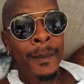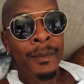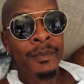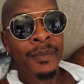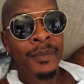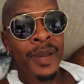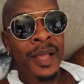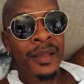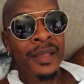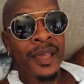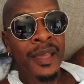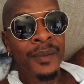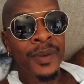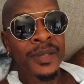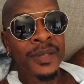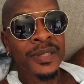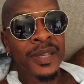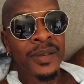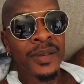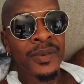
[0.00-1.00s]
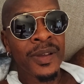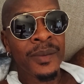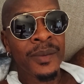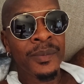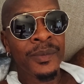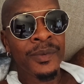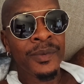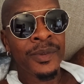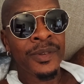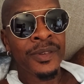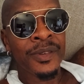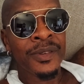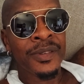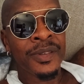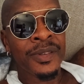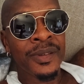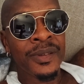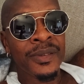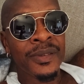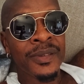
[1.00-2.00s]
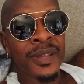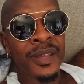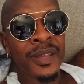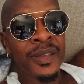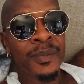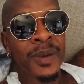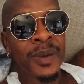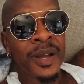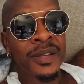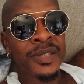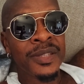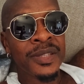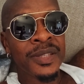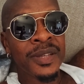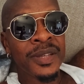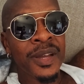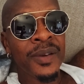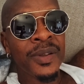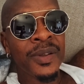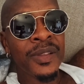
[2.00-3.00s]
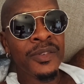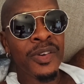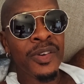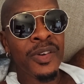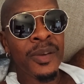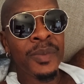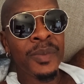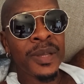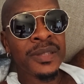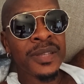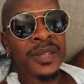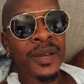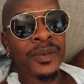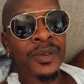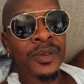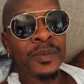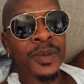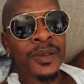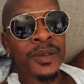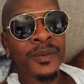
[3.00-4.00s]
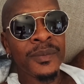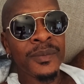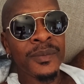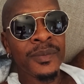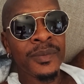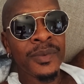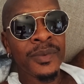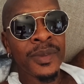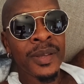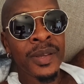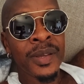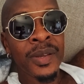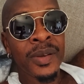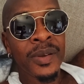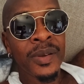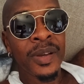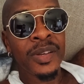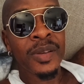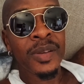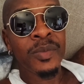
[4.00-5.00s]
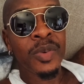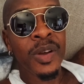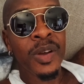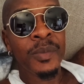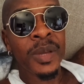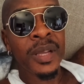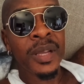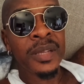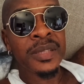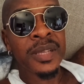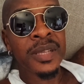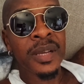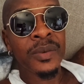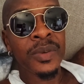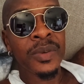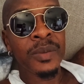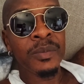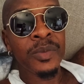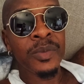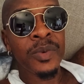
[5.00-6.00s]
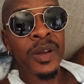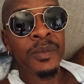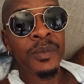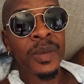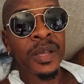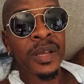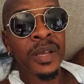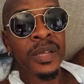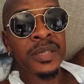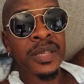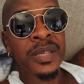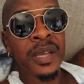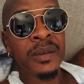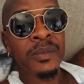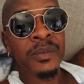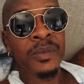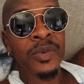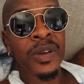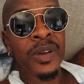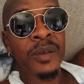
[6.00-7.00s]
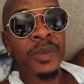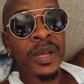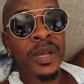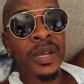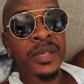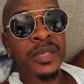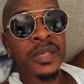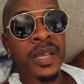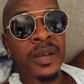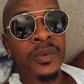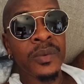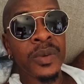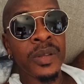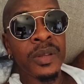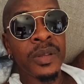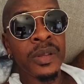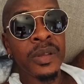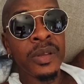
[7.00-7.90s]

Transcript: Black Diamond say, say him or she or whatever, I want to make a song with me. Right now, I want to make a song with...